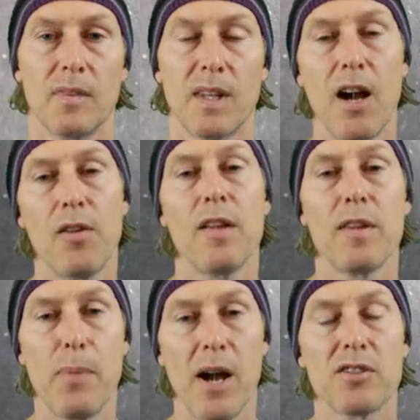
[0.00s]
Now that
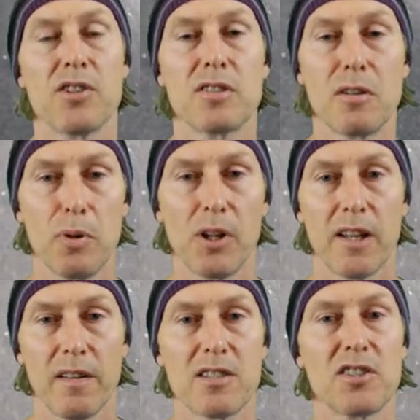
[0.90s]
the patch is
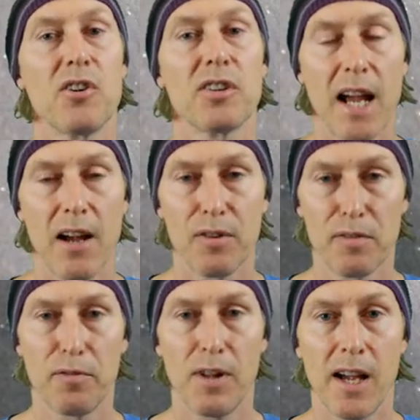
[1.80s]
completely stuck down
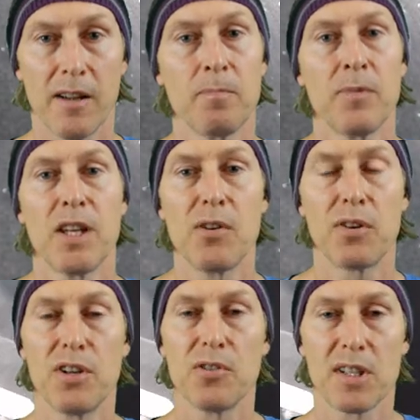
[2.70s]
and flat, you
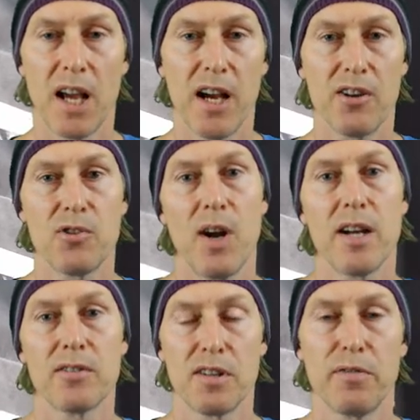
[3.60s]
use a
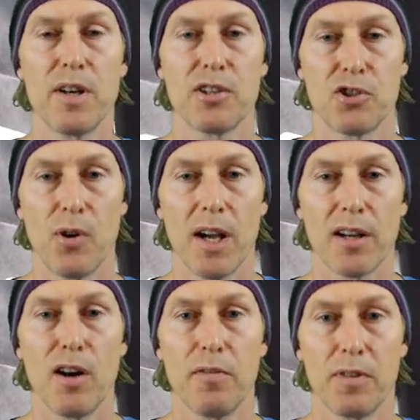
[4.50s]
hairdryer to finish
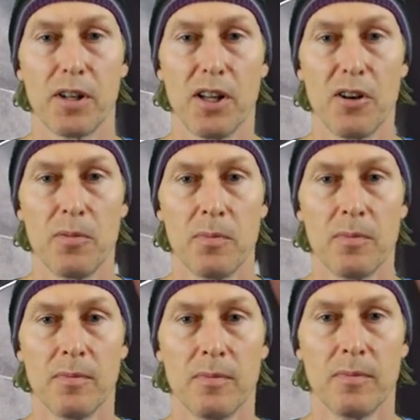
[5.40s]
drying off the glue.
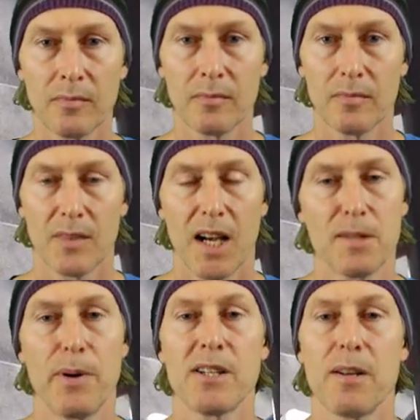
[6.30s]
I
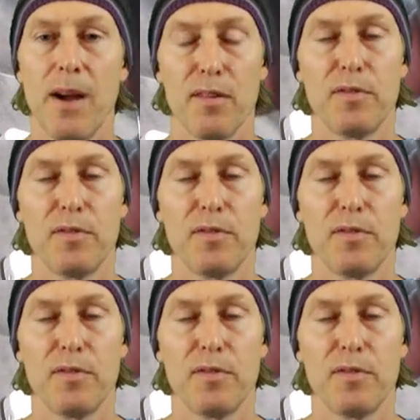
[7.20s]
spent about